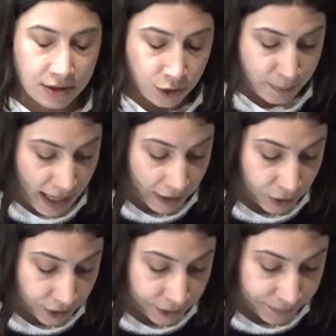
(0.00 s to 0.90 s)
the
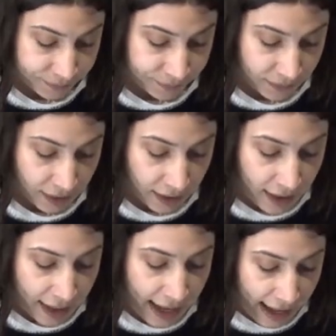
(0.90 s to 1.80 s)
supernatural.
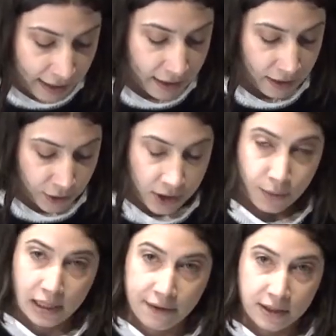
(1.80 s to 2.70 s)
And it's also
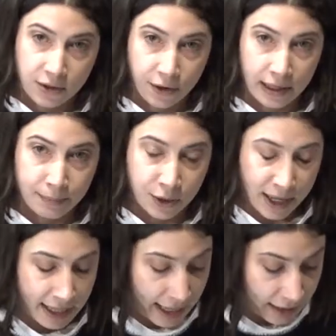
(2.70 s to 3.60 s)
a love story
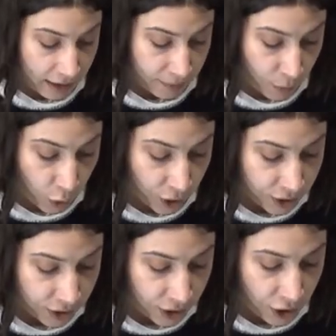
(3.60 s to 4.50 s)
between Eden and Maud,
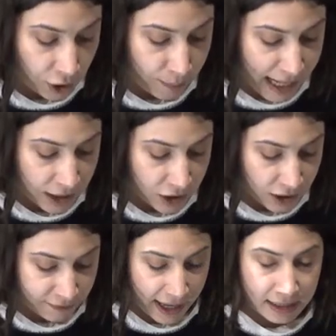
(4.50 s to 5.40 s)
who managed
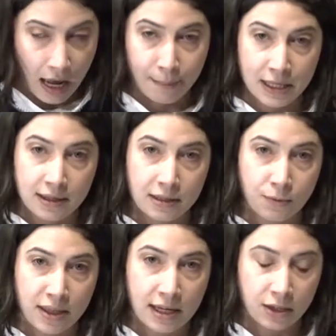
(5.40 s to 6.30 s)
to find happiness
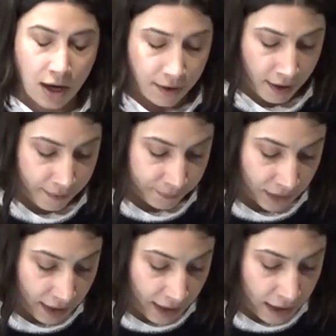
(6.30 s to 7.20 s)
with each other
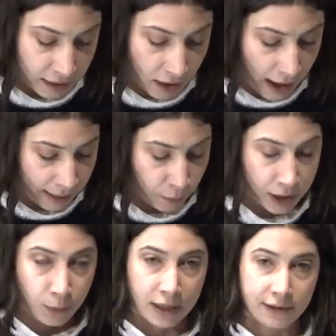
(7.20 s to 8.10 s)
in a time when
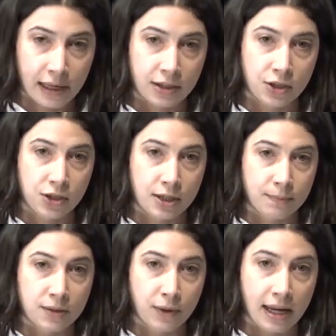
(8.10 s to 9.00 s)
queer
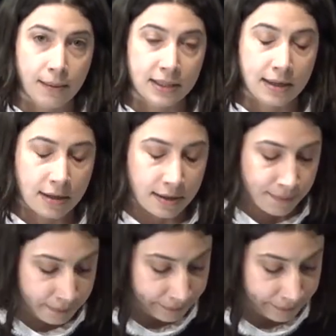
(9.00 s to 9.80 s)
relationships were kept hidden.